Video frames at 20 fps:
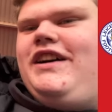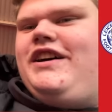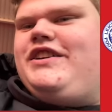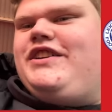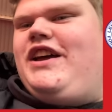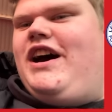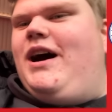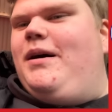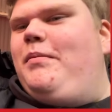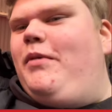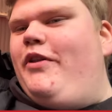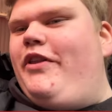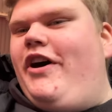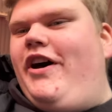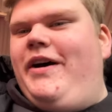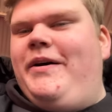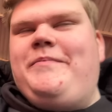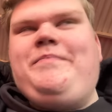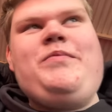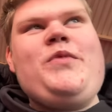Now,
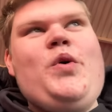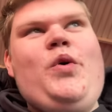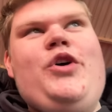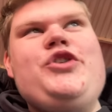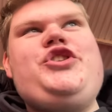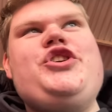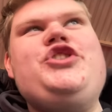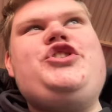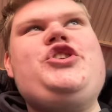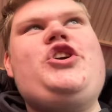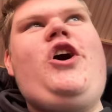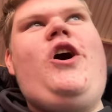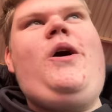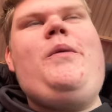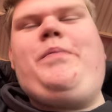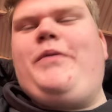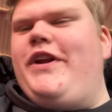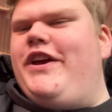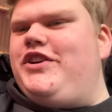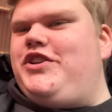mother, what's your score
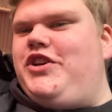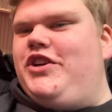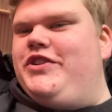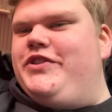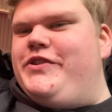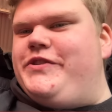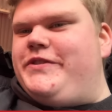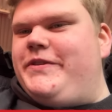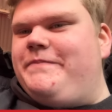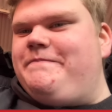predictions?